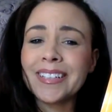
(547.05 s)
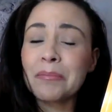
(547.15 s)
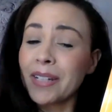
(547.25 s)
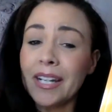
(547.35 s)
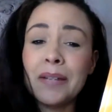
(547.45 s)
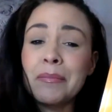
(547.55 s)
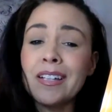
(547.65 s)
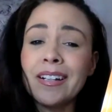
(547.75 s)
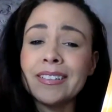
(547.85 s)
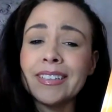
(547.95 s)
But I am a
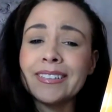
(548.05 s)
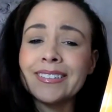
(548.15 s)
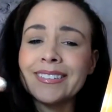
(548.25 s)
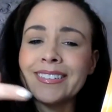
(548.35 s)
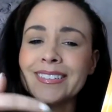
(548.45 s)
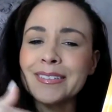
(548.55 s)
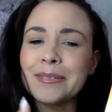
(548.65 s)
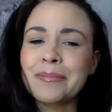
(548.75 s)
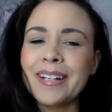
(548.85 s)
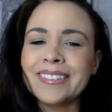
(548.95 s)
youngling. Because it's
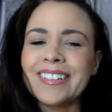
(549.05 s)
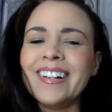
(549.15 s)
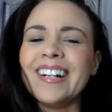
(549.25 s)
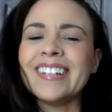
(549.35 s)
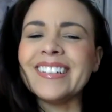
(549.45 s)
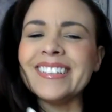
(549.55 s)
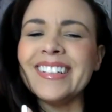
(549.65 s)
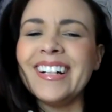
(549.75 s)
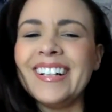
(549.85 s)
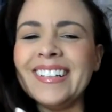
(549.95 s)
about the heart,
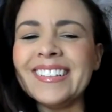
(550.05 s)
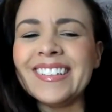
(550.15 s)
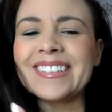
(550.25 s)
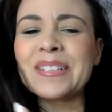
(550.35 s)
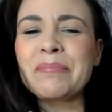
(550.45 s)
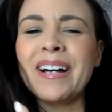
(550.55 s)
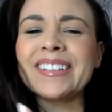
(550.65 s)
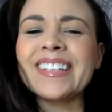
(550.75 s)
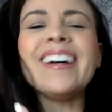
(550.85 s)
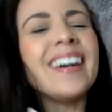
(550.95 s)
y'all. It's
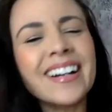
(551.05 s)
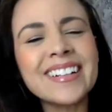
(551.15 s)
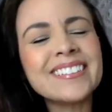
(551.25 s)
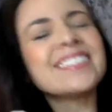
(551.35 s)
about the heart.